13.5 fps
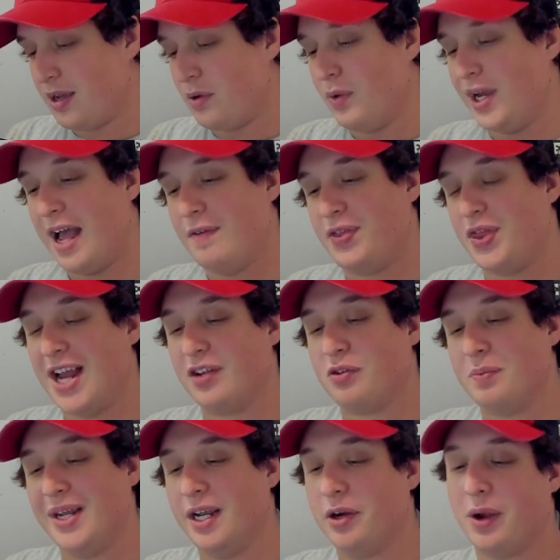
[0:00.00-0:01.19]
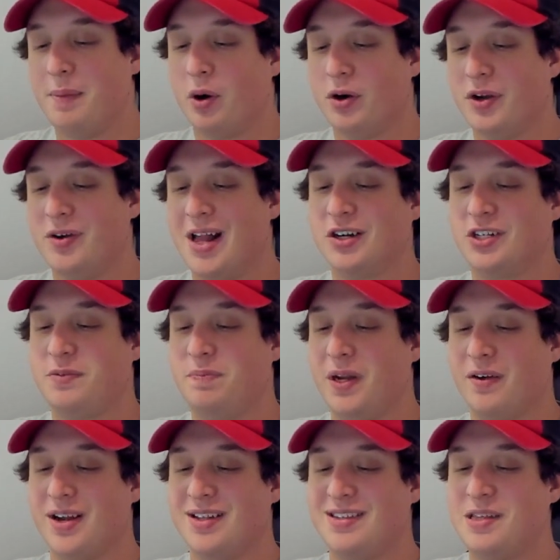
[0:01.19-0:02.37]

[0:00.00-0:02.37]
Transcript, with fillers: We got, thanks for being a great partner. Now experience